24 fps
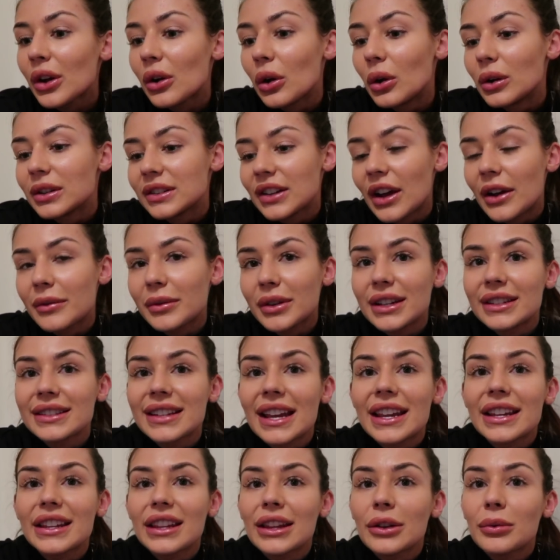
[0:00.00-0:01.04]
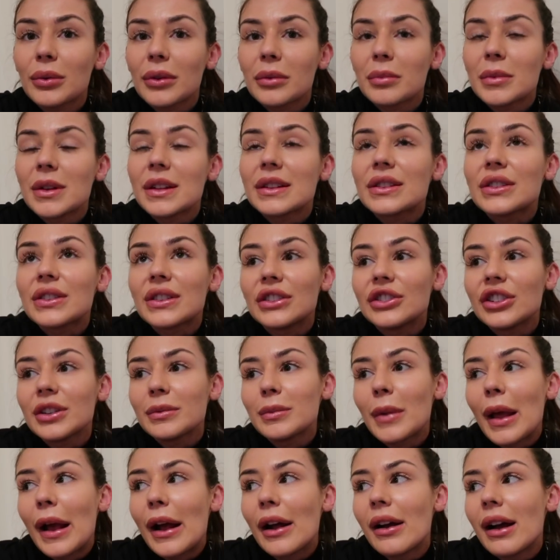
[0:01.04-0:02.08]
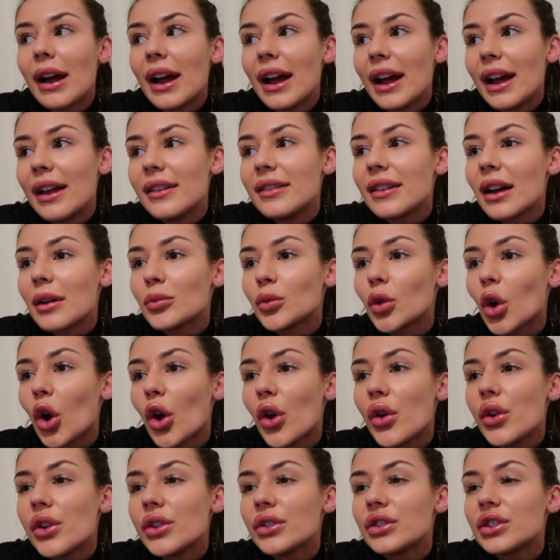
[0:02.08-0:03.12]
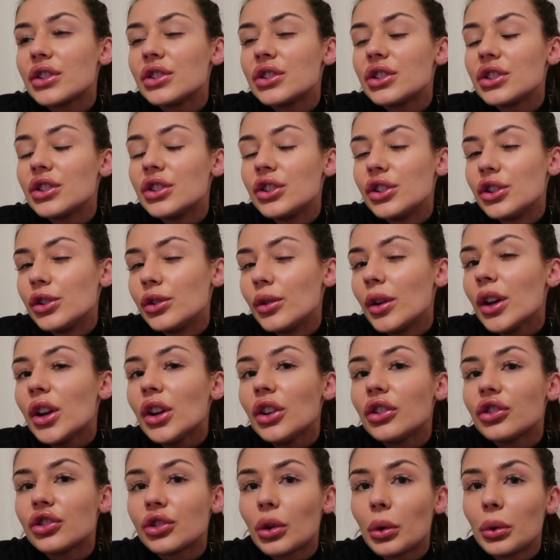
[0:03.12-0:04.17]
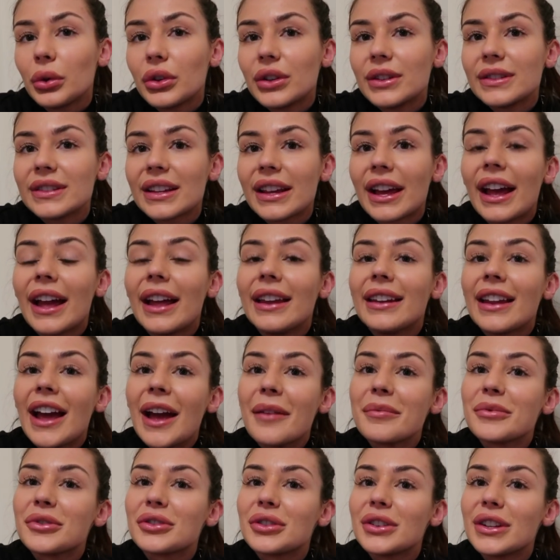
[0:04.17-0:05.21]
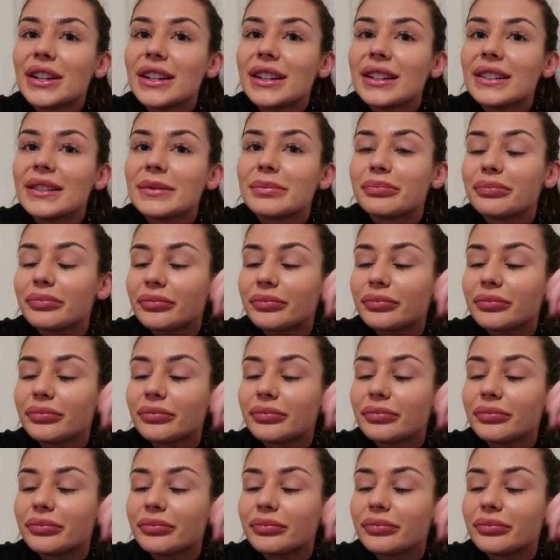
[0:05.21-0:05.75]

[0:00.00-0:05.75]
Also, I'm going to take you with me to the gym now and I'm going to do shoulders and hamstrings